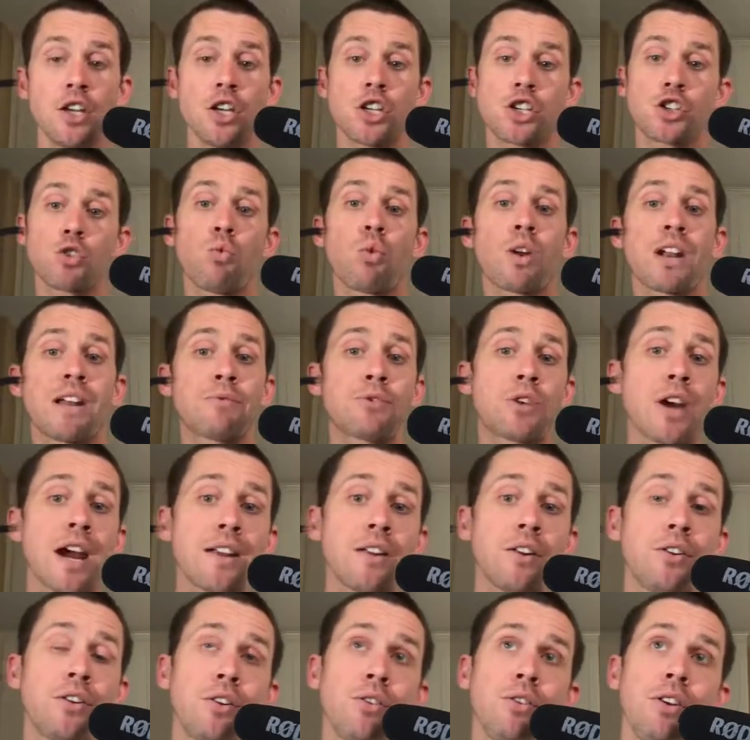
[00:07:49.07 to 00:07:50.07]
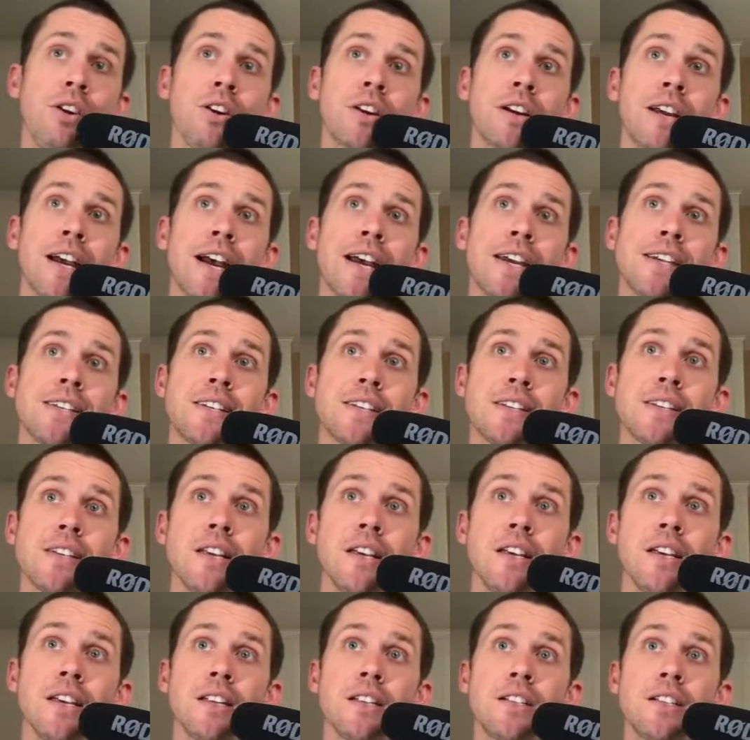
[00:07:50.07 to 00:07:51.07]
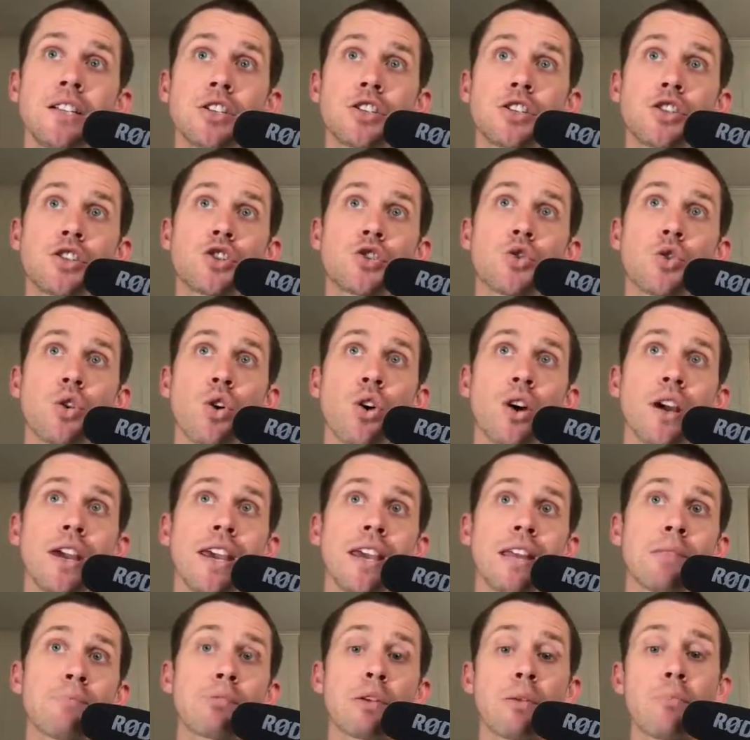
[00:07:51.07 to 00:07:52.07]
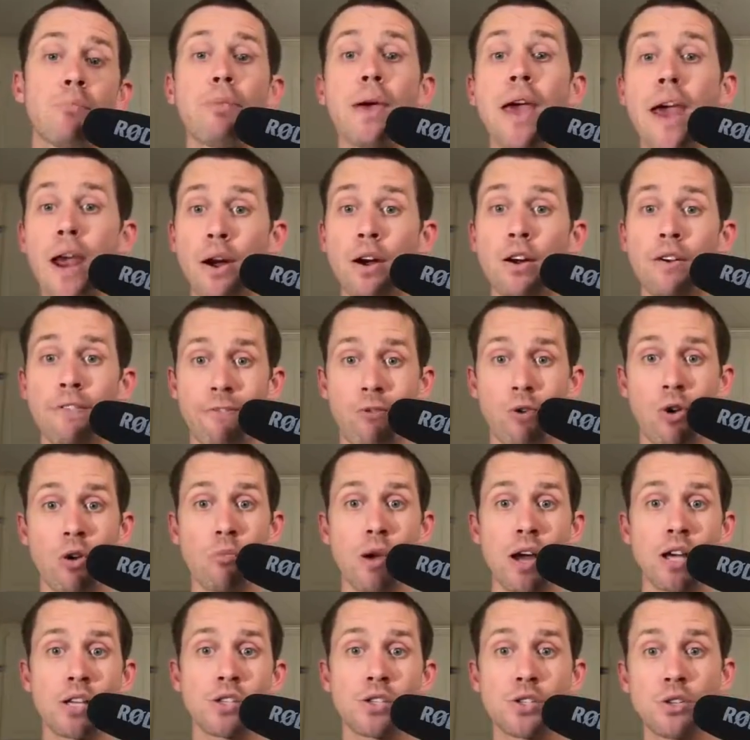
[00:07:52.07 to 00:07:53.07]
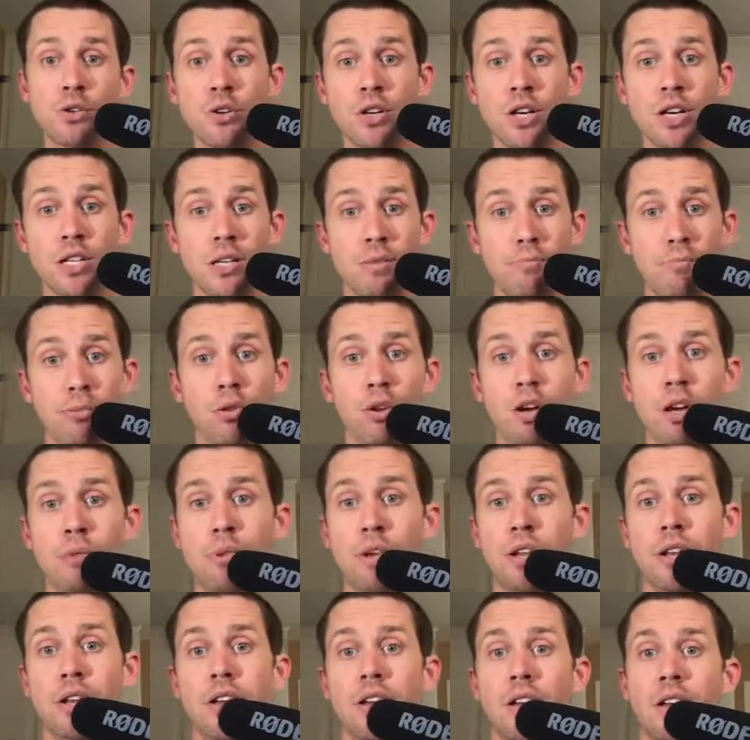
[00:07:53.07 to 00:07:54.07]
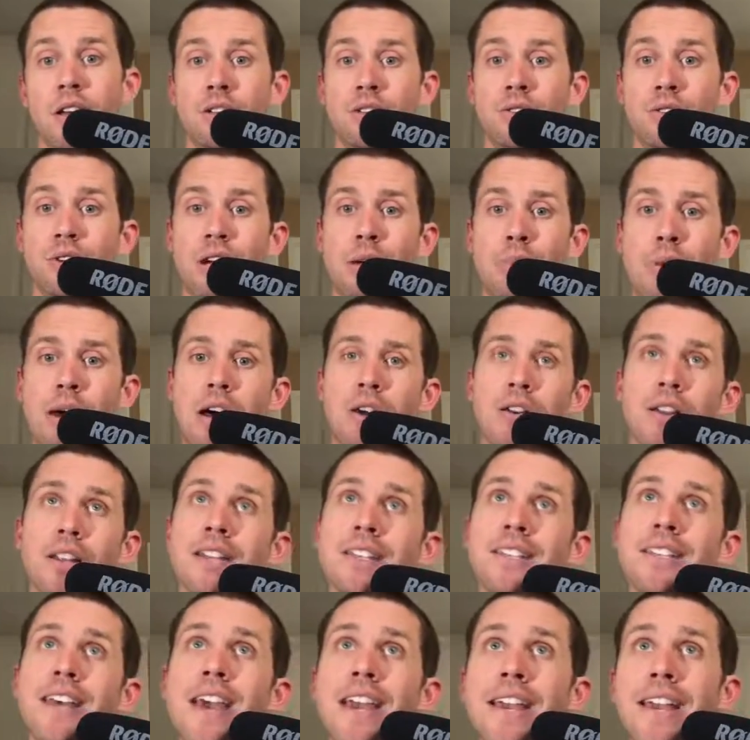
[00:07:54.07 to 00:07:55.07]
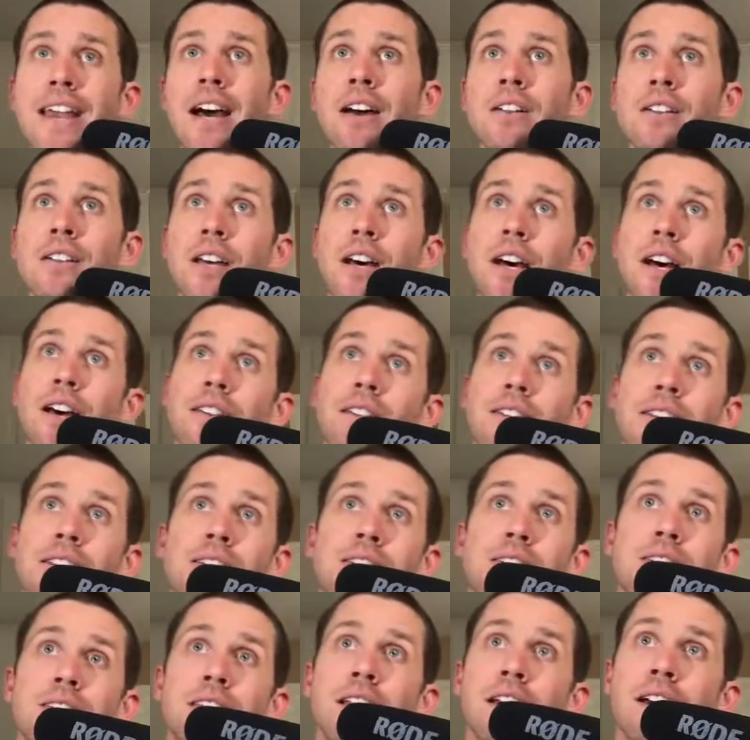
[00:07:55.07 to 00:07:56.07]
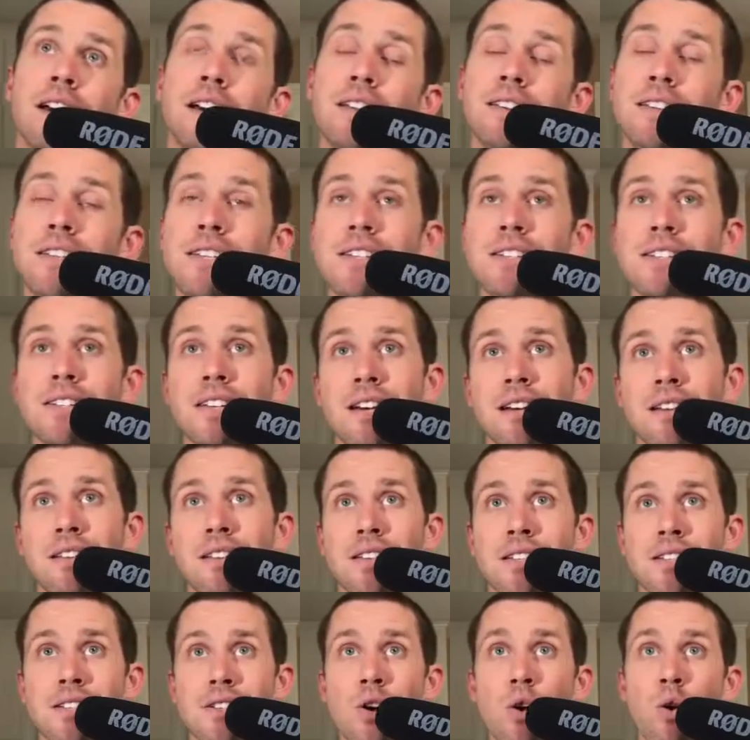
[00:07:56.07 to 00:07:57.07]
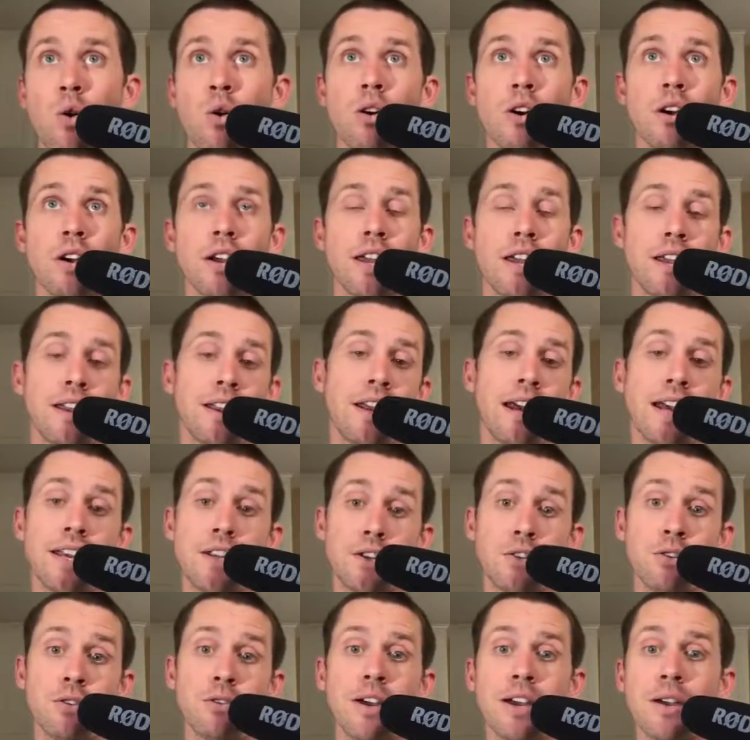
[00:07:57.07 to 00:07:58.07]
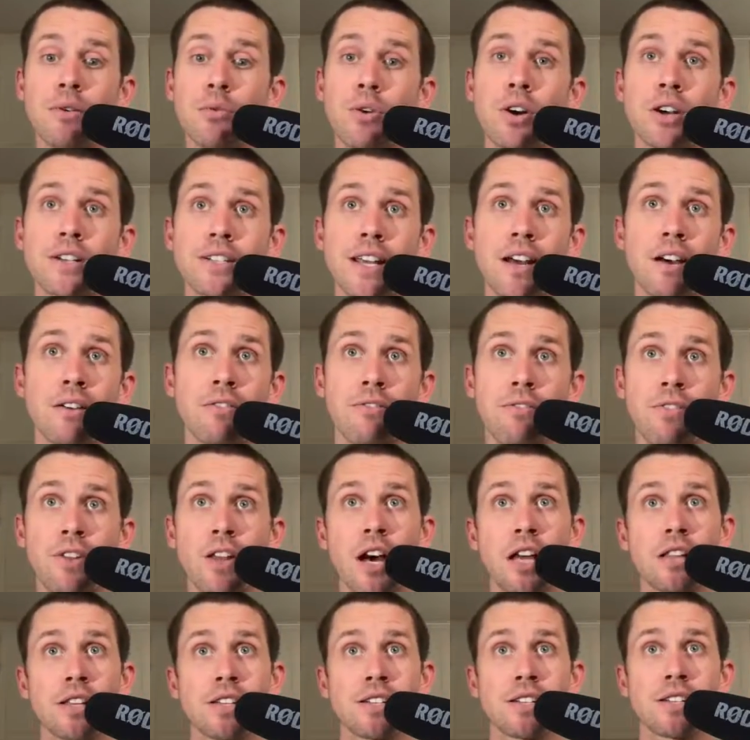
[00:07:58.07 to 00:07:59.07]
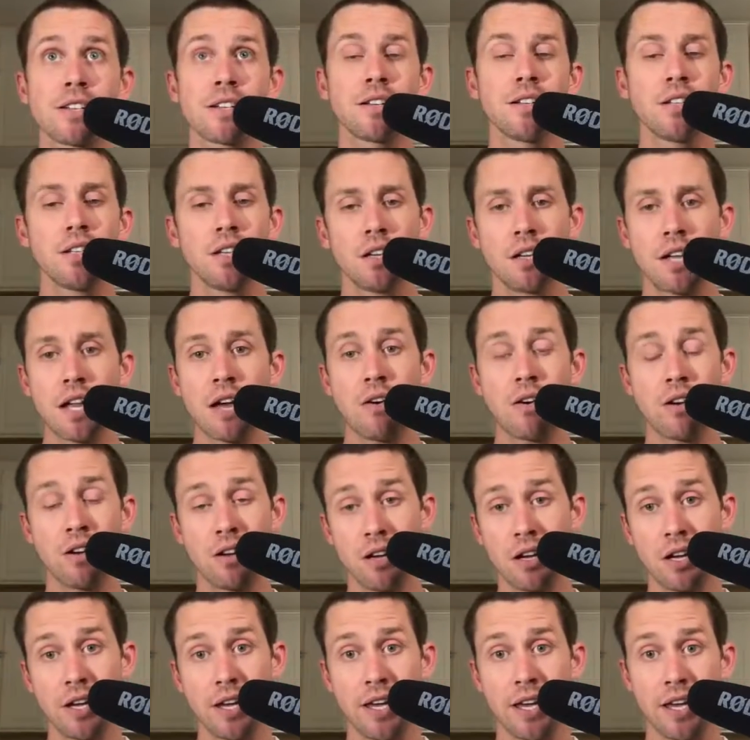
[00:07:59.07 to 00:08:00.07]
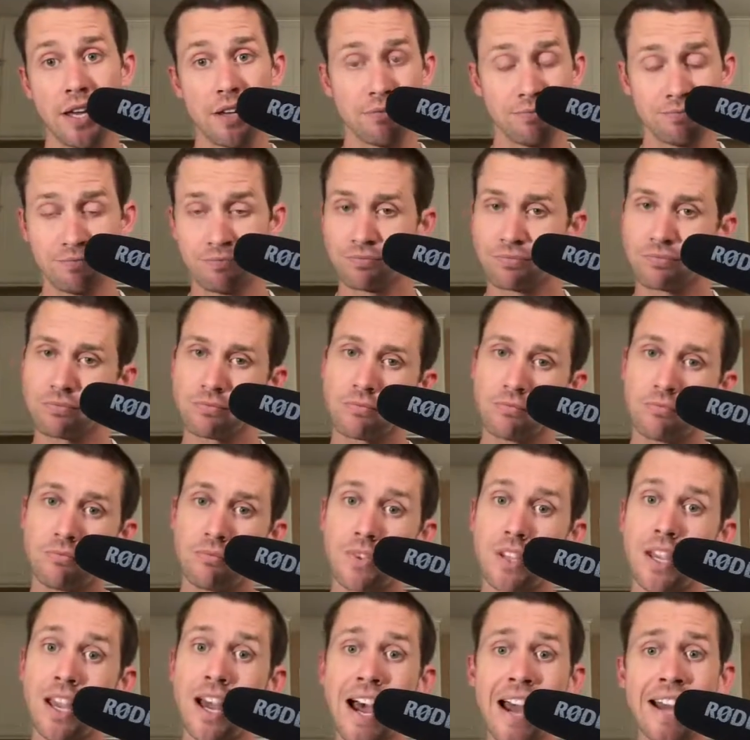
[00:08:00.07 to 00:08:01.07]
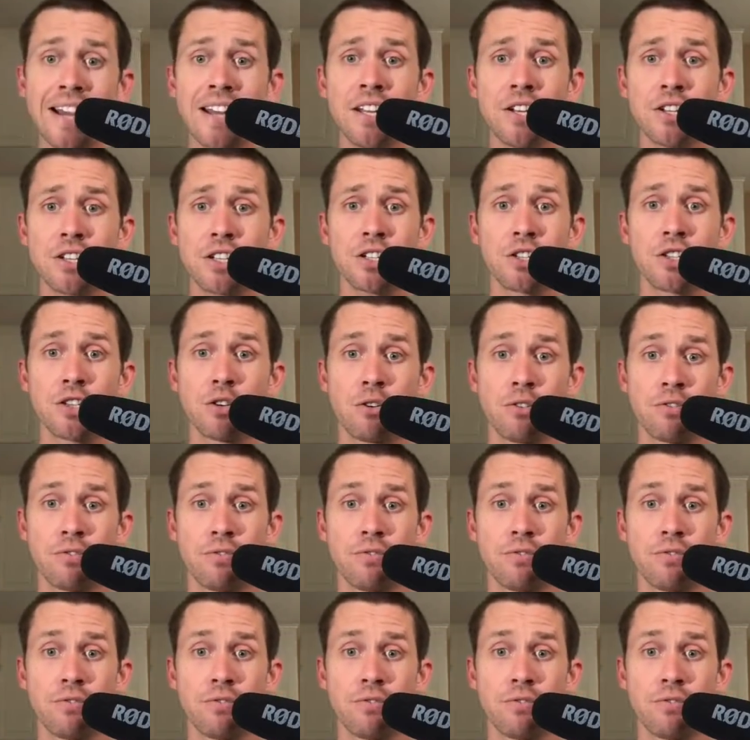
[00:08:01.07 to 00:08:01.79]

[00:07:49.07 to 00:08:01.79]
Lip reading: So what I'm trying to do here, guys, is destroy and prepare for my Zooka deployment to come out and take out this core, and I do. It works out flawlessly. Now, again, I didn't just do